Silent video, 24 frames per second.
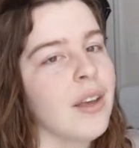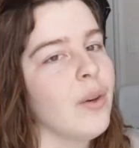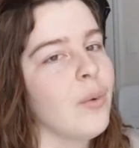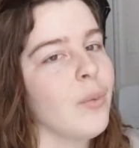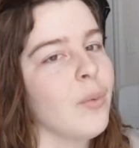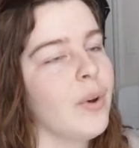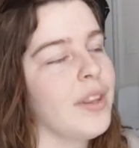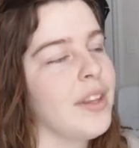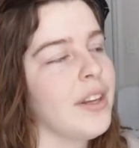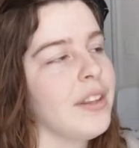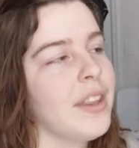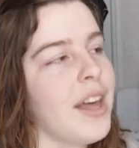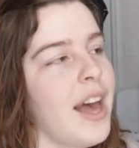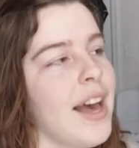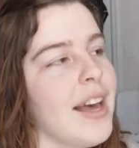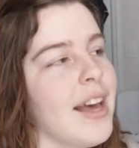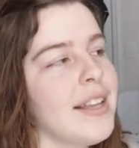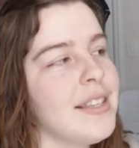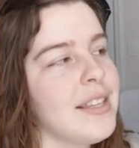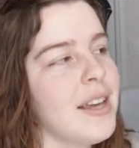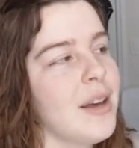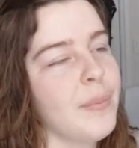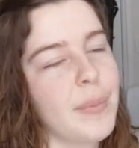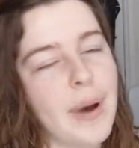whether
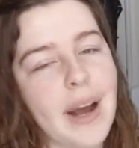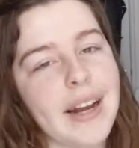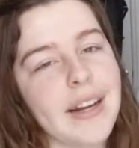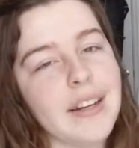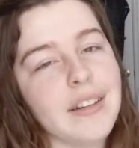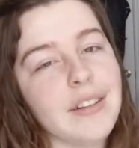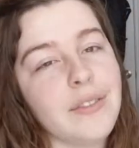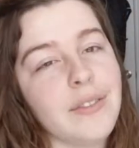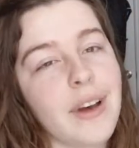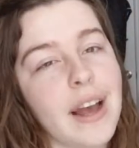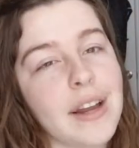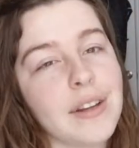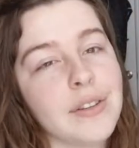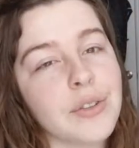that's a pint of ice